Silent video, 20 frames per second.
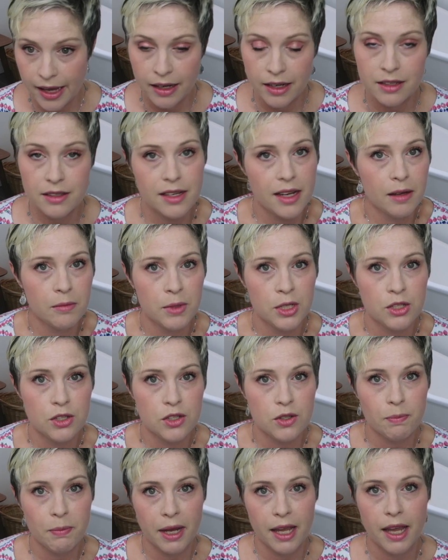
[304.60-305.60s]
and it
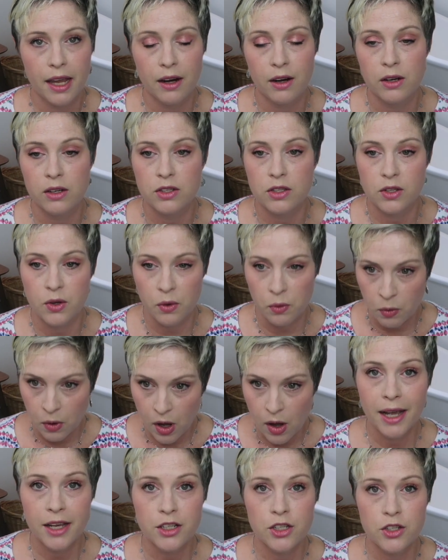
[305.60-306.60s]
damaged my hair. So
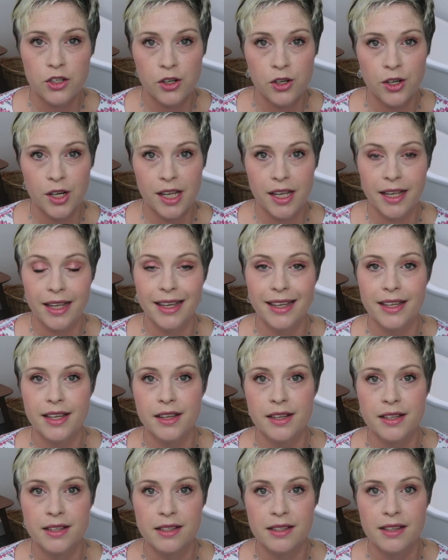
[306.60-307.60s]
my journey
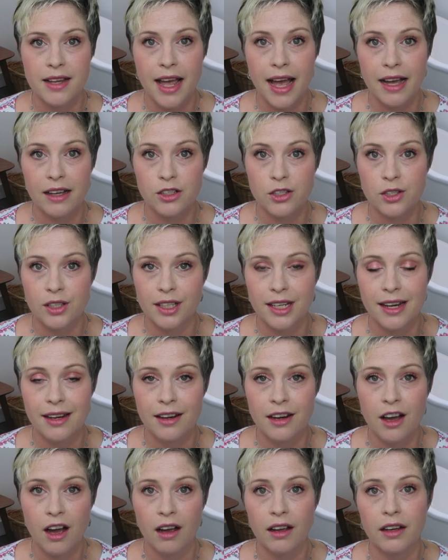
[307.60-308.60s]
is actually
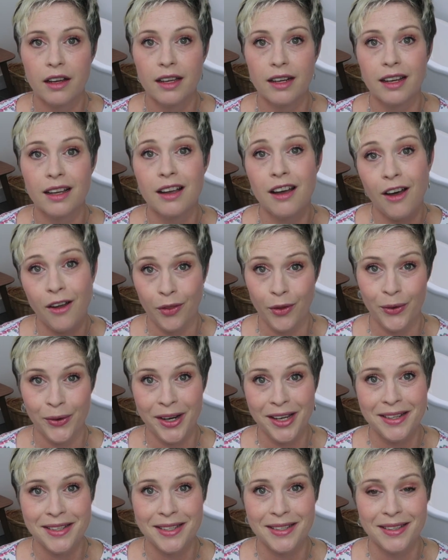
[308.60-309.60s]
not gonna color
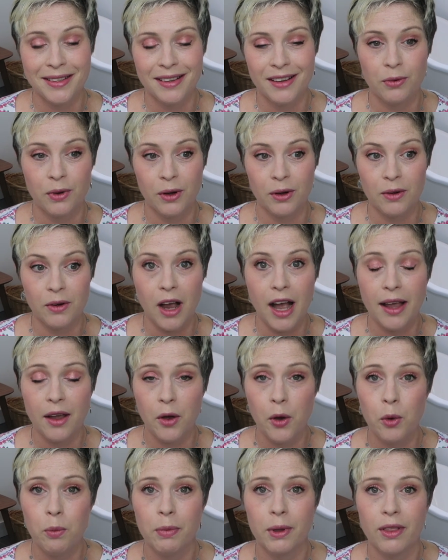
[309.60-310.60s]
it for, I
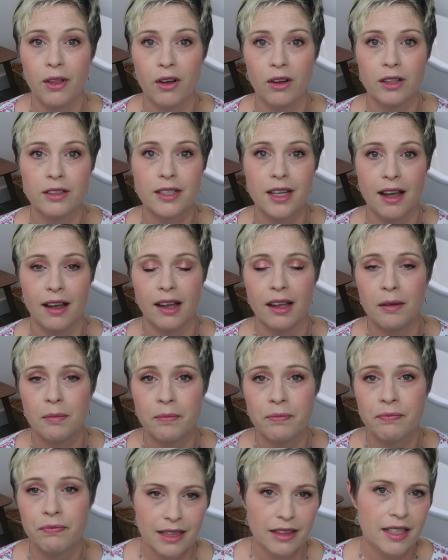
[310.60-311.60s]
hope, a long
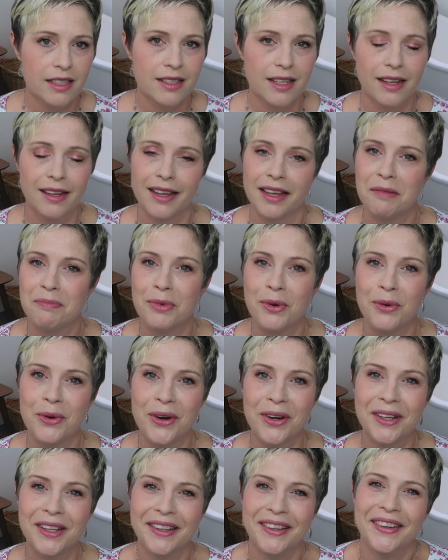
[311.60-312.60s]
time, unless I get
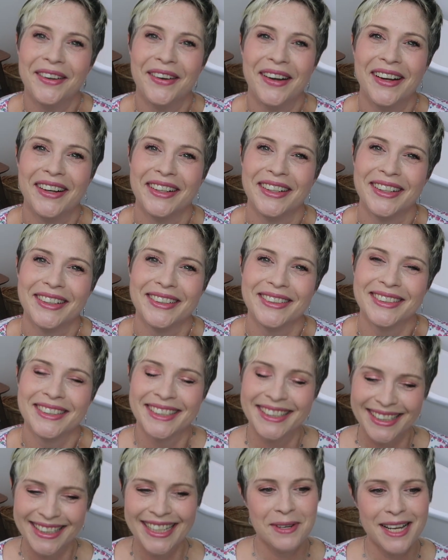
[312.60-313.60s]
bored. You know how it goes.
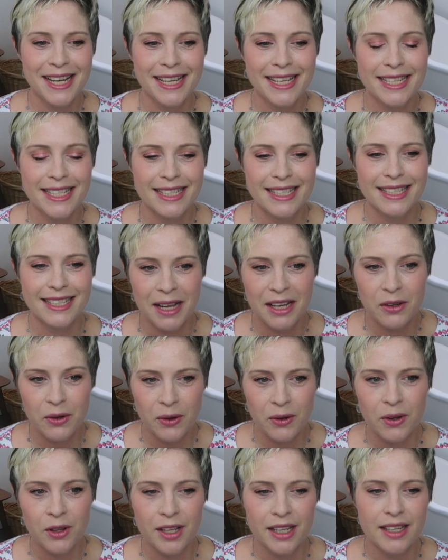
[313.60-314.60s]
But my
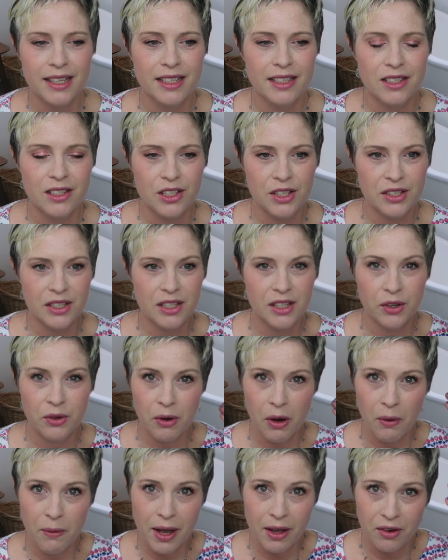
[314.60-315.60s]
goal is just to
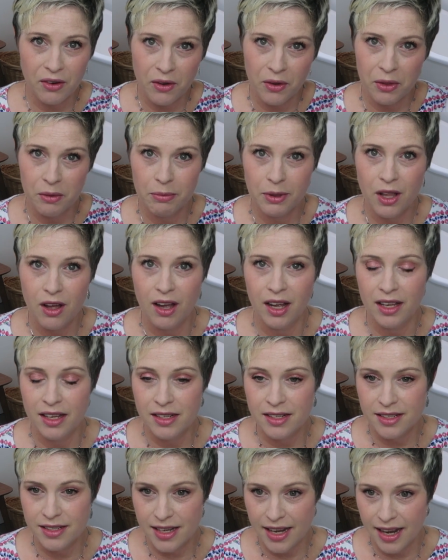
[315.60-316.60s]
grow out all the
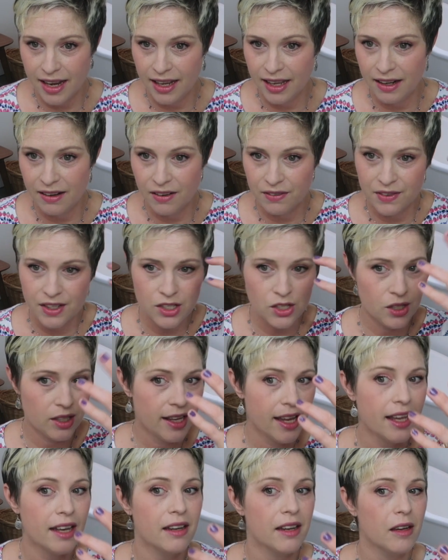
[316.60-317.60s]
blonde and
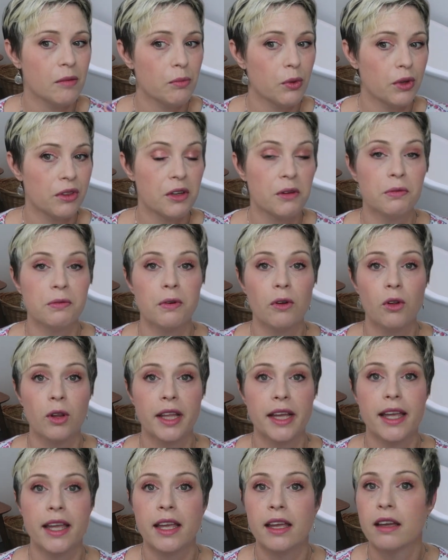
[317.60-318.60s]
eventually end up with a
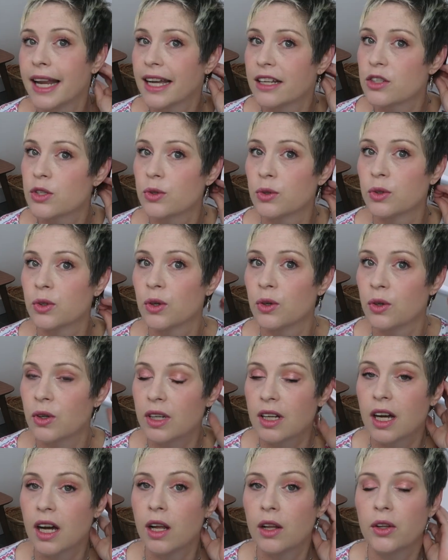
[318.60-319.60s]
fully
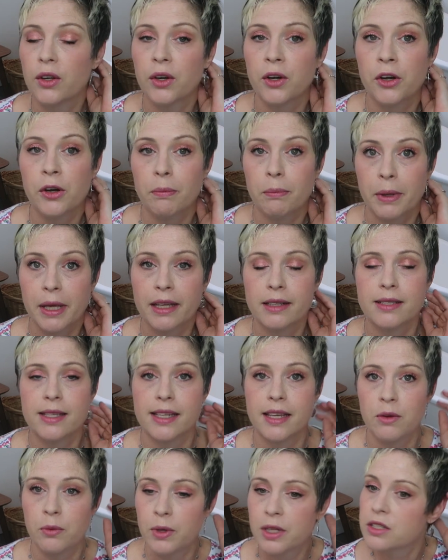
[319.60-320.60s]
natural colored
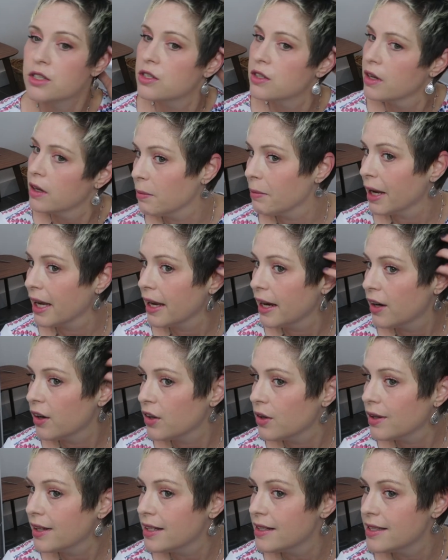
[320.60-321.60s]
pixie, which for my hair,
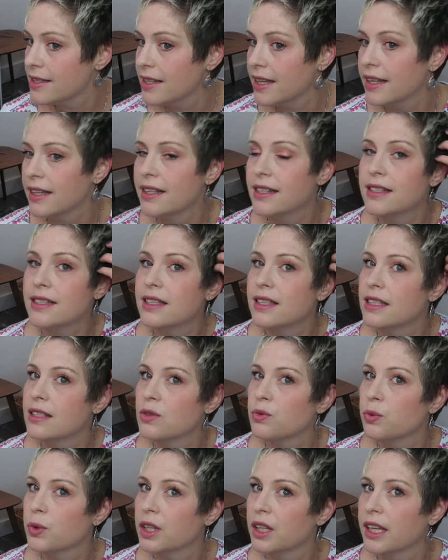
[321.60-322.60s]
you can see it's
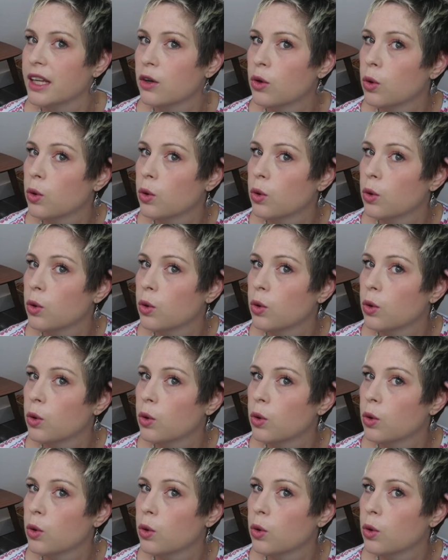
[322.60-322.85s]
this really